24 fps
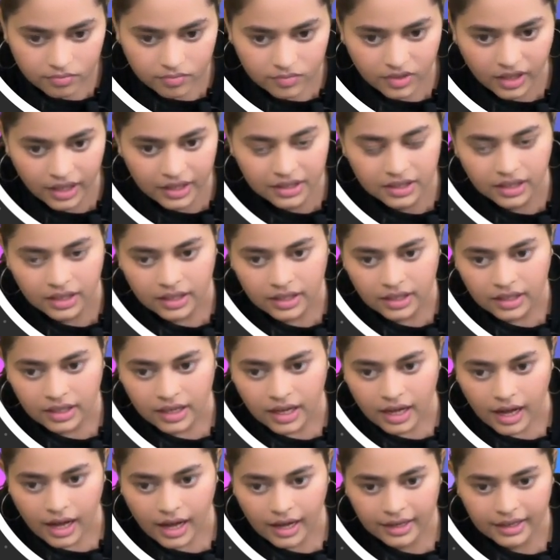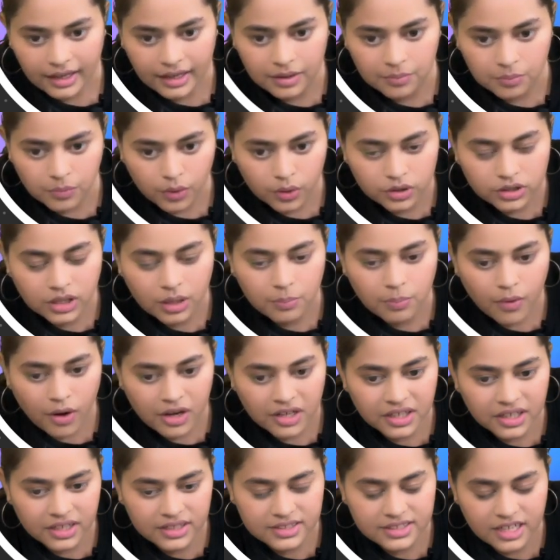right? Again both the
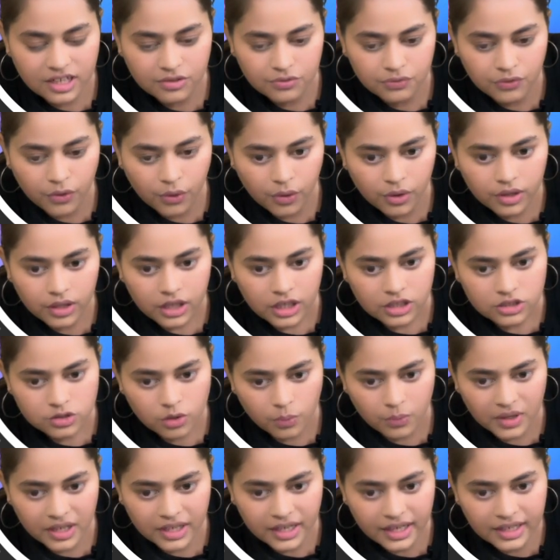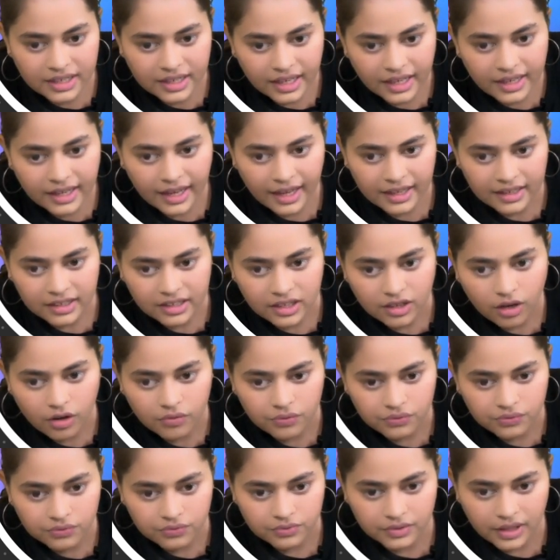pointers at 4, so we can take any
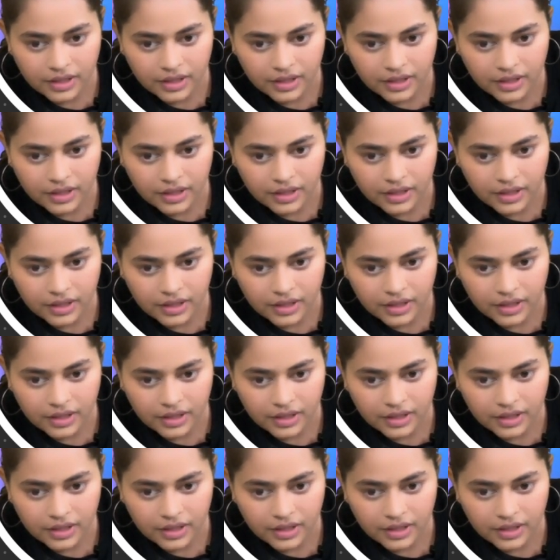of